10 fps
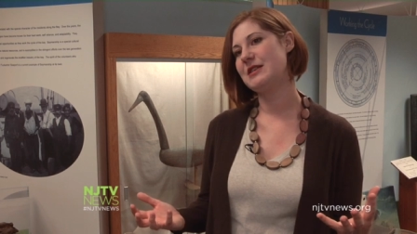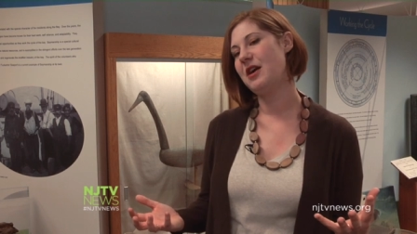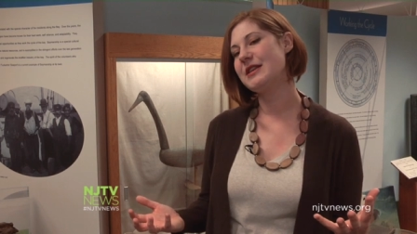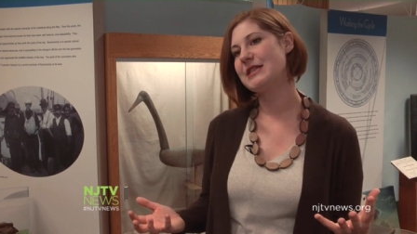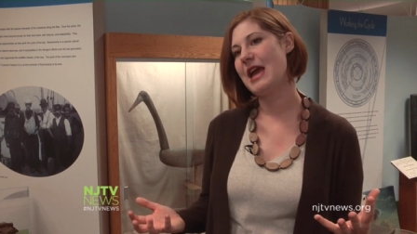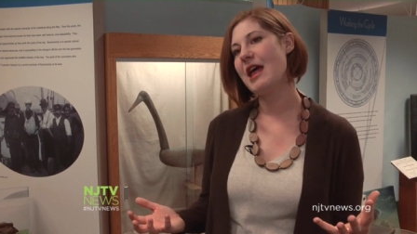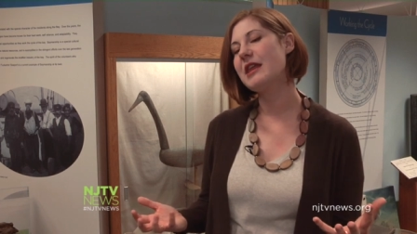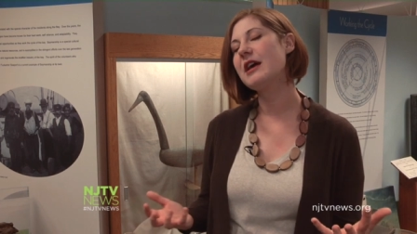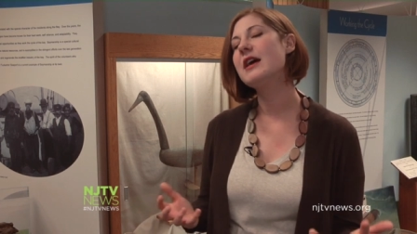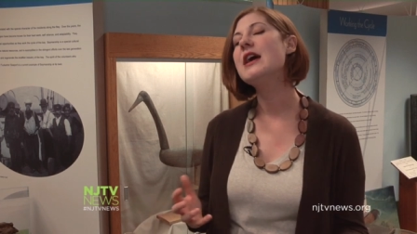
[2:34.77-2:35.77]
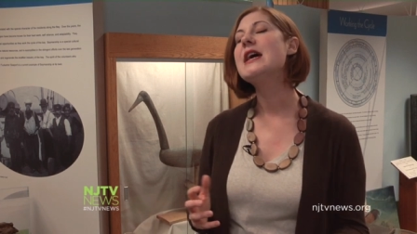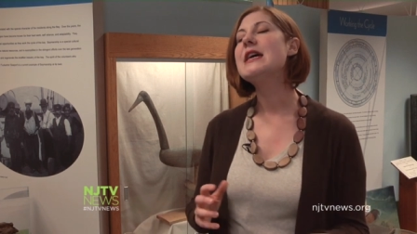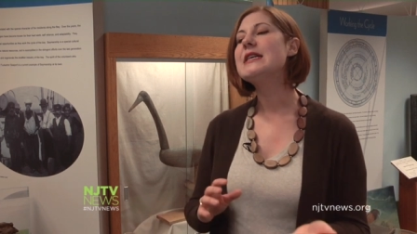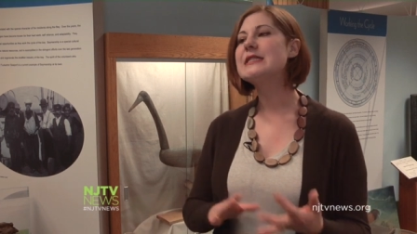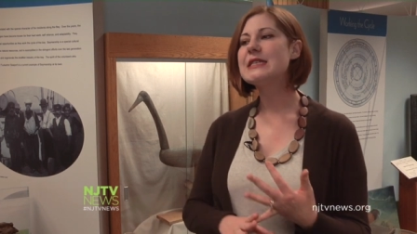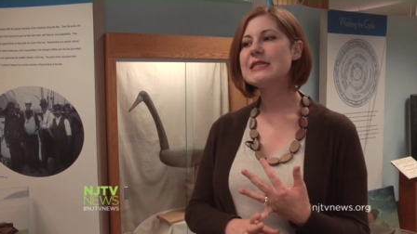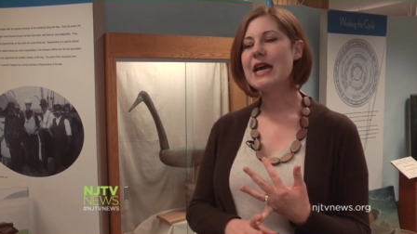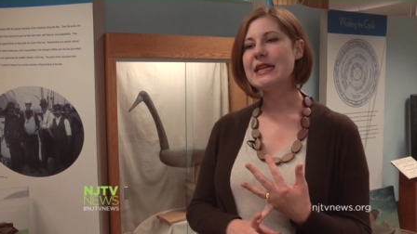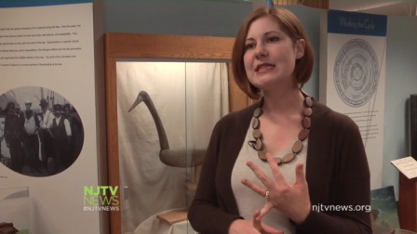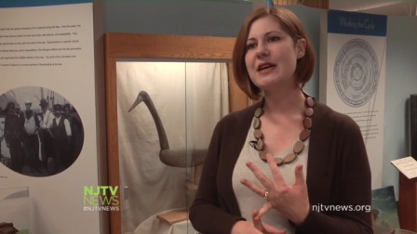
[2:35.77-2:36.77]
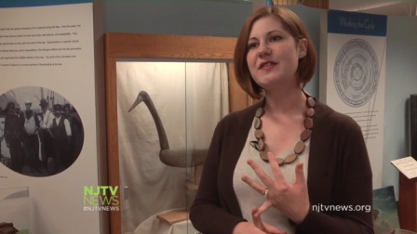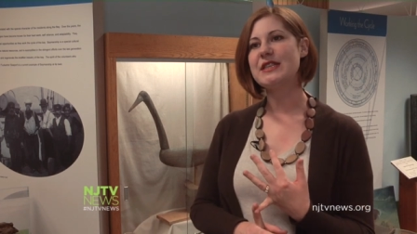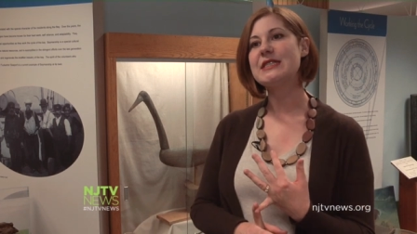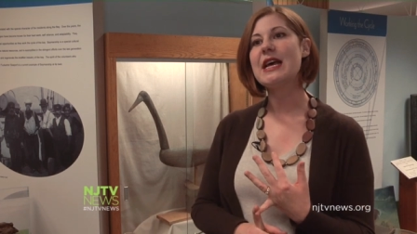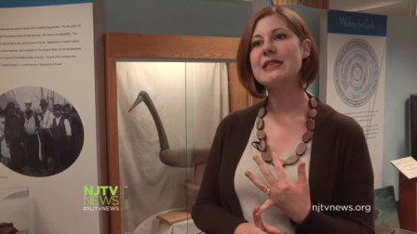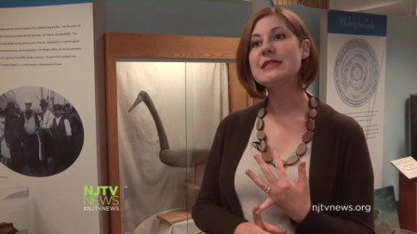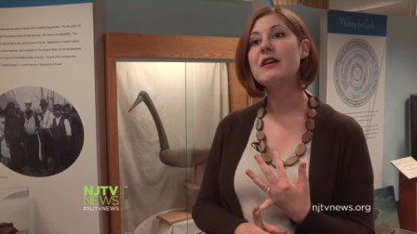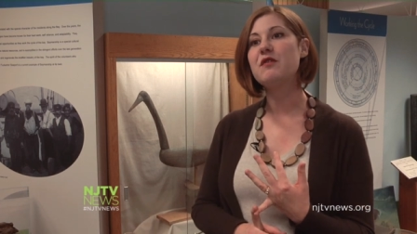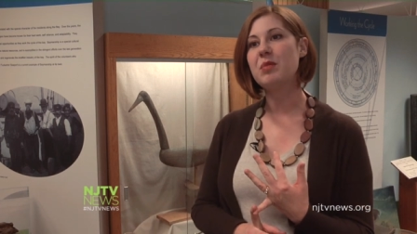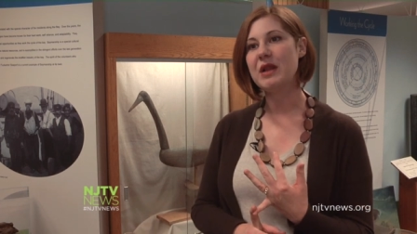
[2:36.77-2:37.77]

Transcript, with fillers: it all together is this idea of a sense of